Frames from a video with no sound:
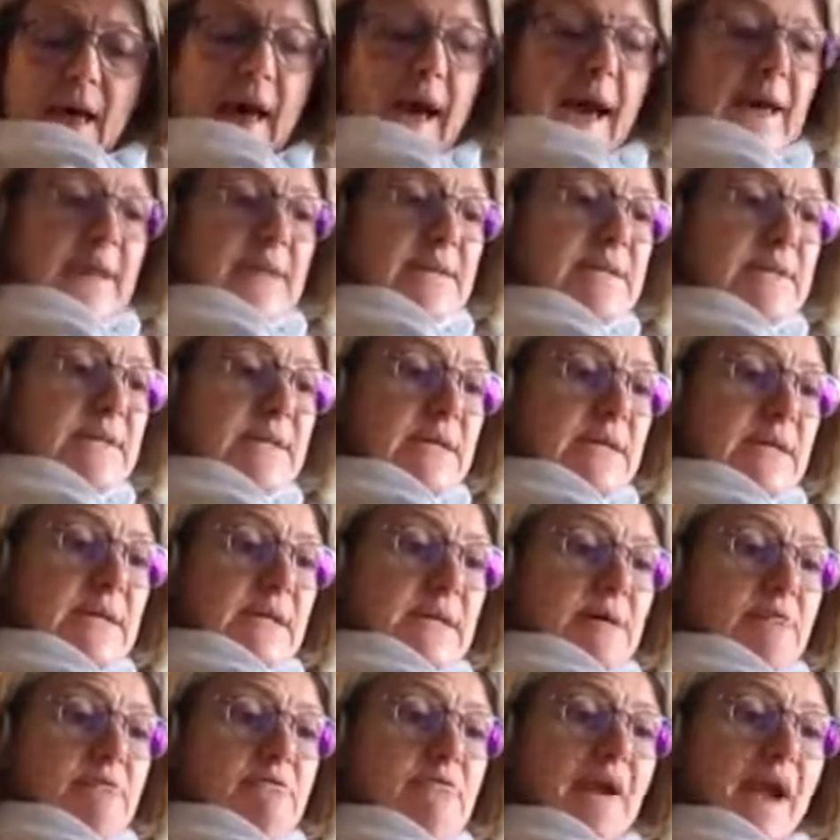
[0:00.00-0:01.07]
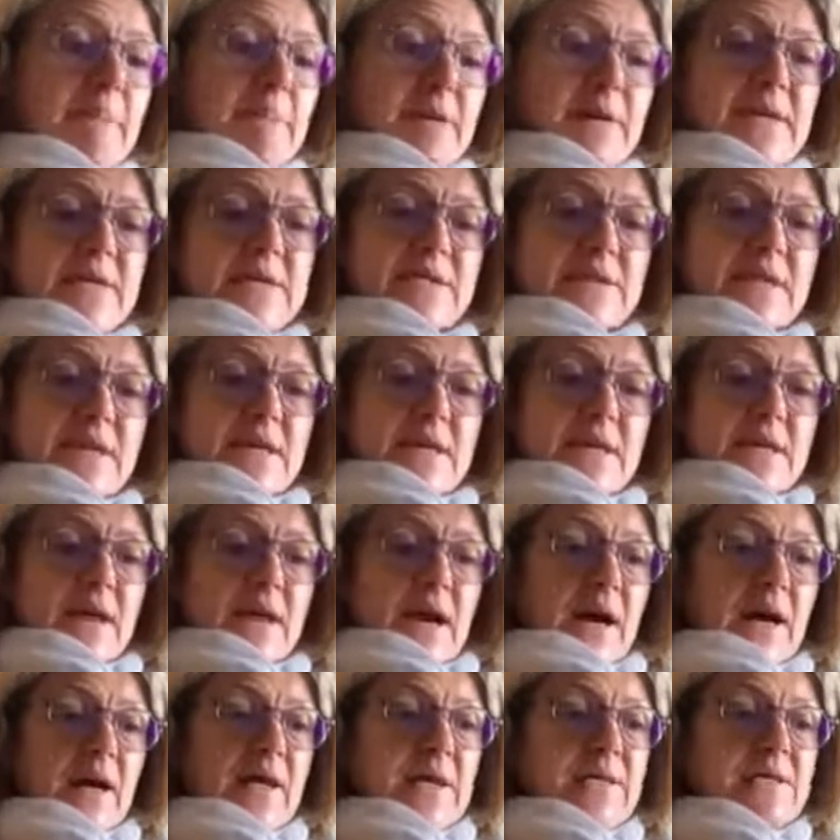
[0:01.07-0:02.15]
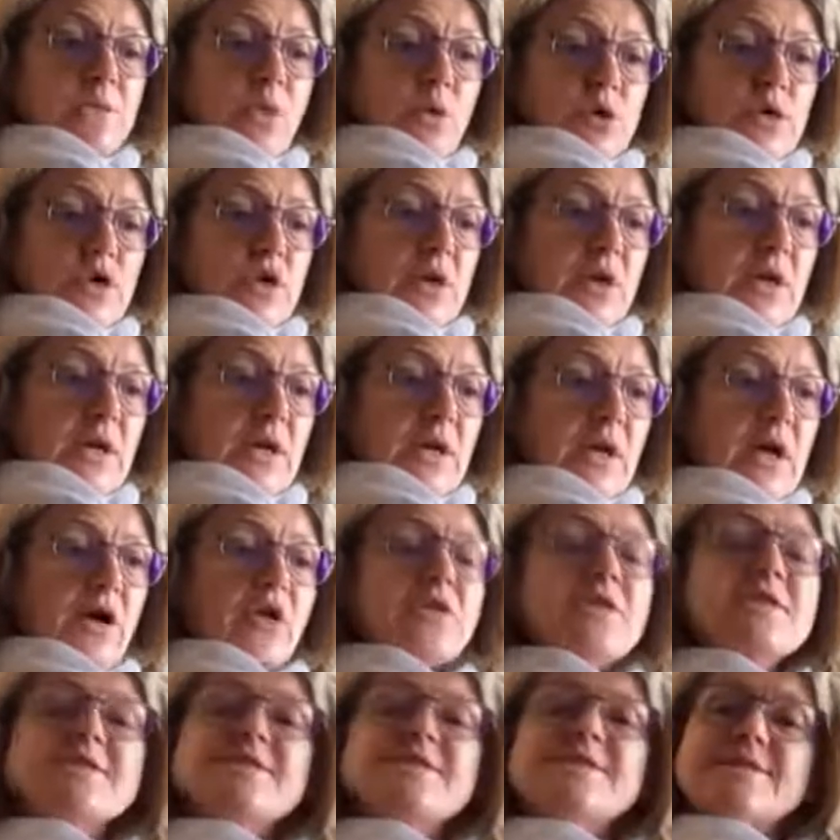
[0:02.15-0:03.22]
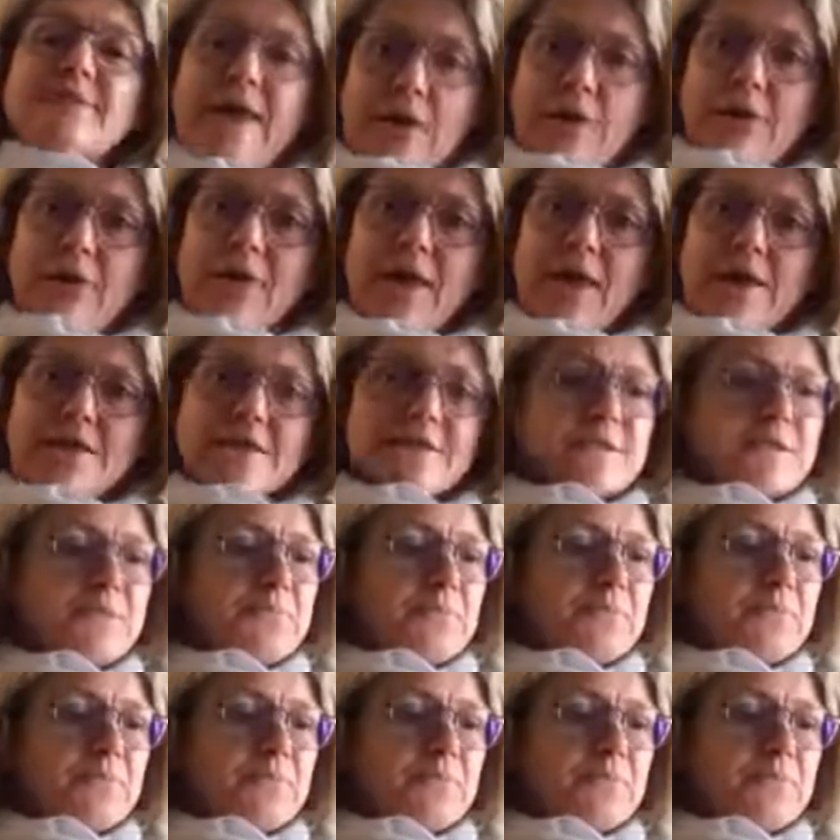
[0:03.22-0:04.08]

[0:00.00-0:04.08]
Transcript: And Rabbit hung his washing on the south end.